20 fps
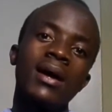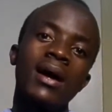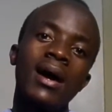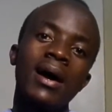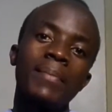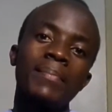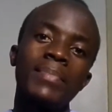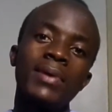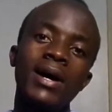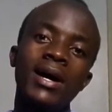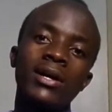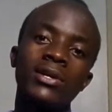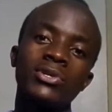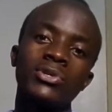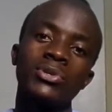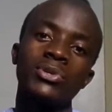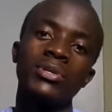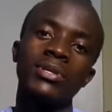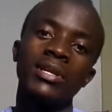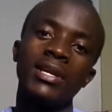
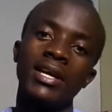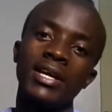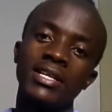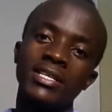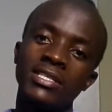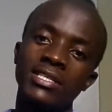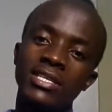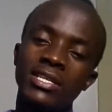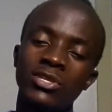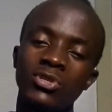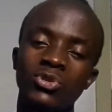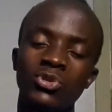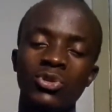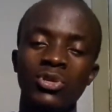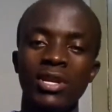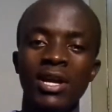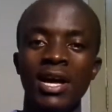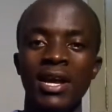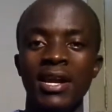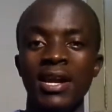abduction,
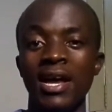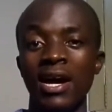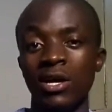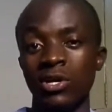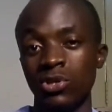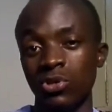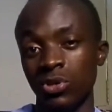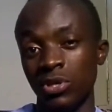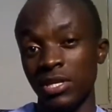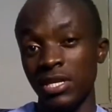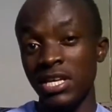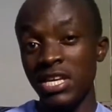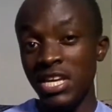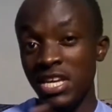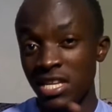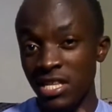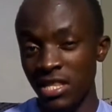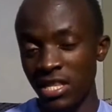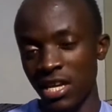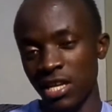extension, adduction,
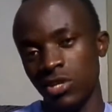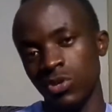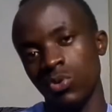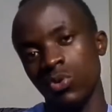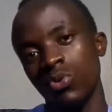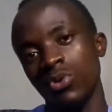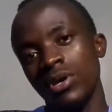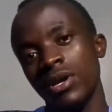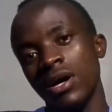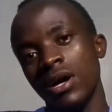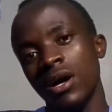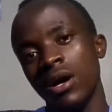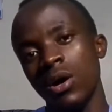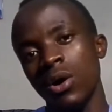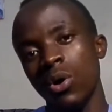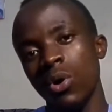in that order,